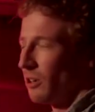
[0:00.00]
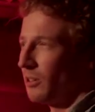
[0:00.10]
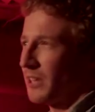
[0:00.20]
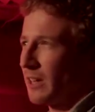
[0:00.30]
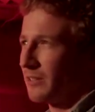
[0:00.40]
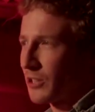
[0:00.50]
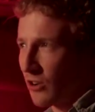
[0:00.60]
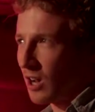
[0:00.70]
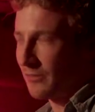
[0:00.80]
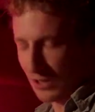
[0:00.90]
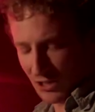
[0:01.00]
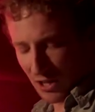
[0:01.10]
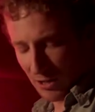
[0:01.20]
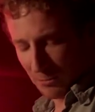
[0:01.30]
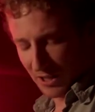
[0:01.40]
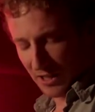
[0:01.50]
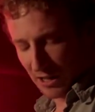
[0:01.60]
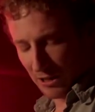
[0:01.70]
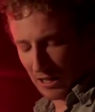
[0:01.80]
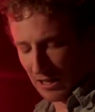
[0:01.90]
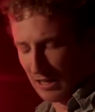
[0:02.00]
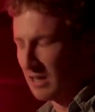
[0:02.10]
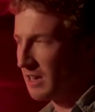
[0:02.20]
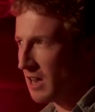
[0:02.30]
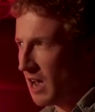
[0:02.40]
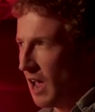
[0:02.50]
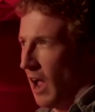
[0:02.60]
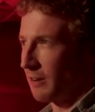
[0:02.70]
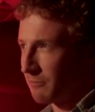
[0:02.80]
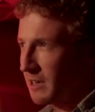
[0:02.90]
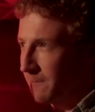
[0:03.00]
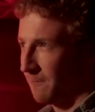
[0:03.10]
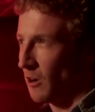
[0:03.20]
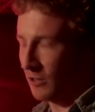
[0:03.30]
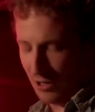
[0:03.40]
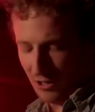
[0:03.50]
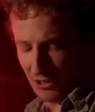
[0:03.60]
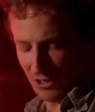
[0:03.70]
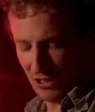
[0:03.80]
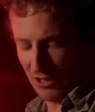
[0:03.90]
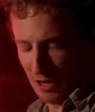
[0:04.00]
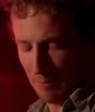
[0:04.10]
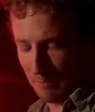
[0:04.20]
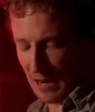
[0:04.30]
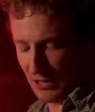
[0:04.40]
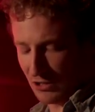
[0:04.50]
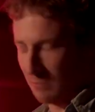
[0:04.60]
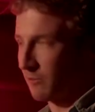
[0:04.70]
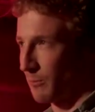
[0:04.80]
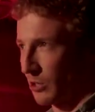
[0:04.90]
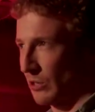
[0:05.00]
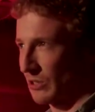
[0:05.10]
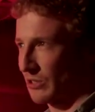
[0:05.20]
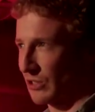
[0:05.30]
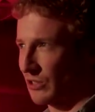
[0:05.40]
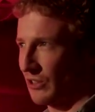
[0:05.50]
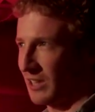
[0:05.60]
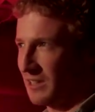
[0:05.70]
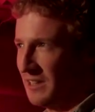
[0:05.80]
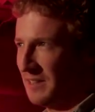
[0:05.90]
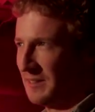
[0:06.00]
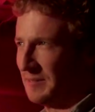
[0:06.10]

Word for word: roll down the driver's side window, and refocus on her bedroom from across the street.